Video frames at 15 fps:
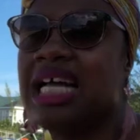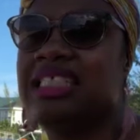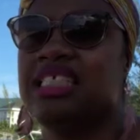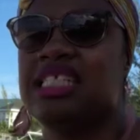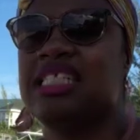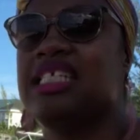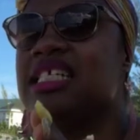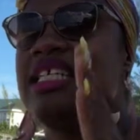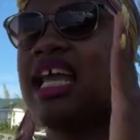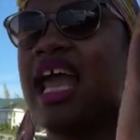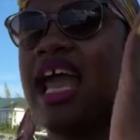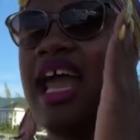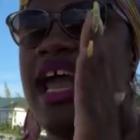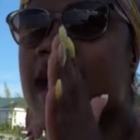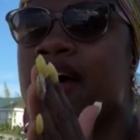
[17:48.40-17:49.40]
just didn't
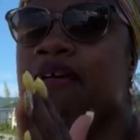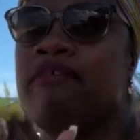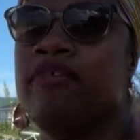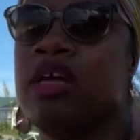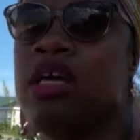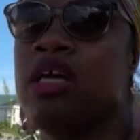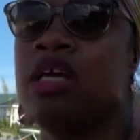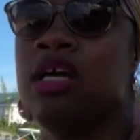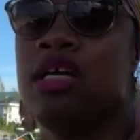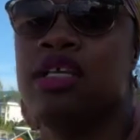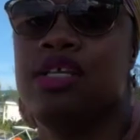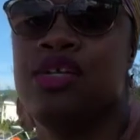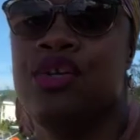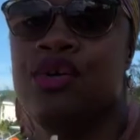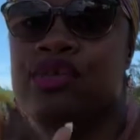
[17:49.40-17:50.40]
have,
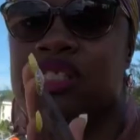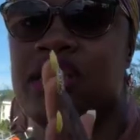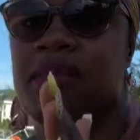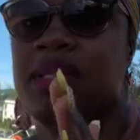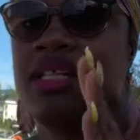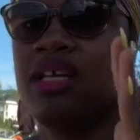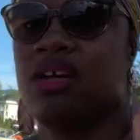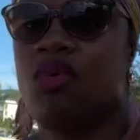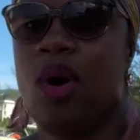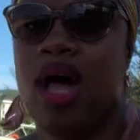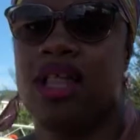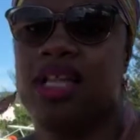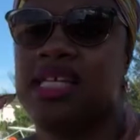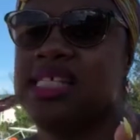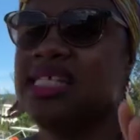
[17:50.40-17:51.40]
some of the
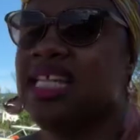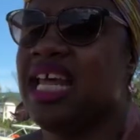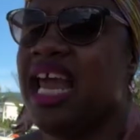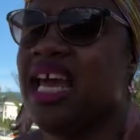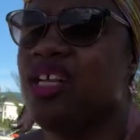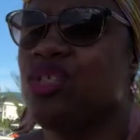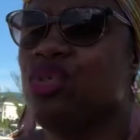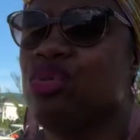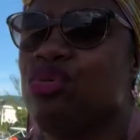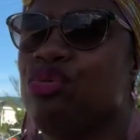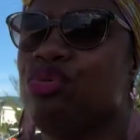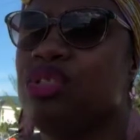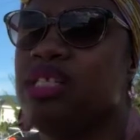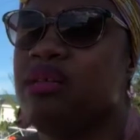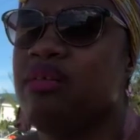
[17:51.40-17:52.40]
qualities and
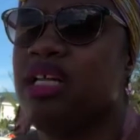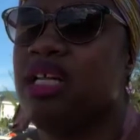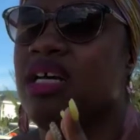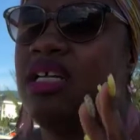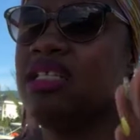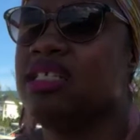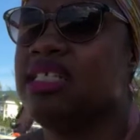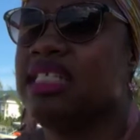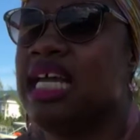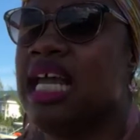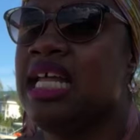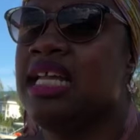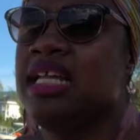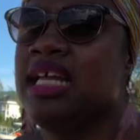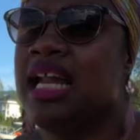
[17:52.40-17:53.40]
attitudes and
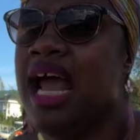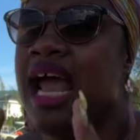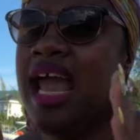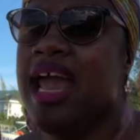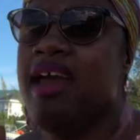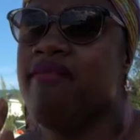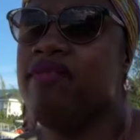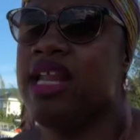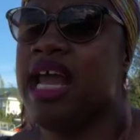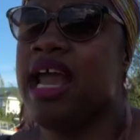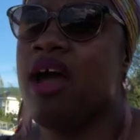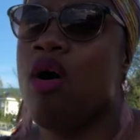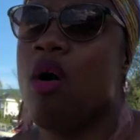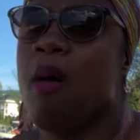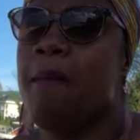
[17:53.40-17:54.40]
understanding that I have
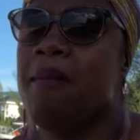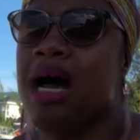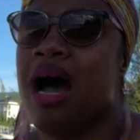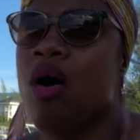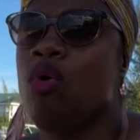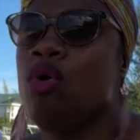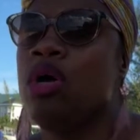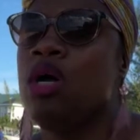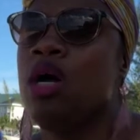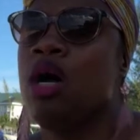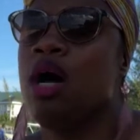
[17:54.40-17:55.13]
now about